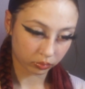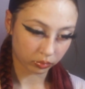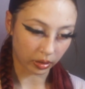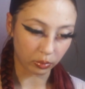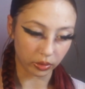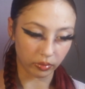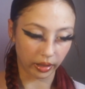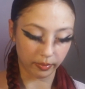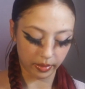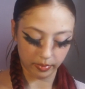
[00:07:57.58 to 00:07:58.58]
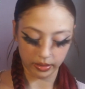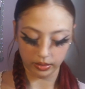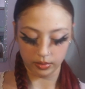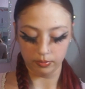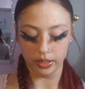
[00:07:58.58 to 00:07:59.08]
I would recommend making
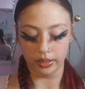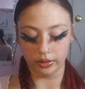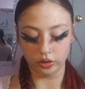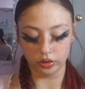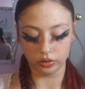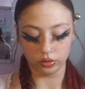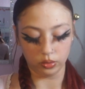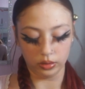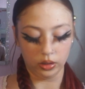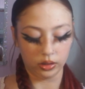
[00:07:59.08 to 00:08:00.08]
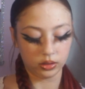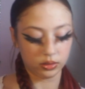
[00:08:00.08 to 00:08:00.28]
it bigger just so it looks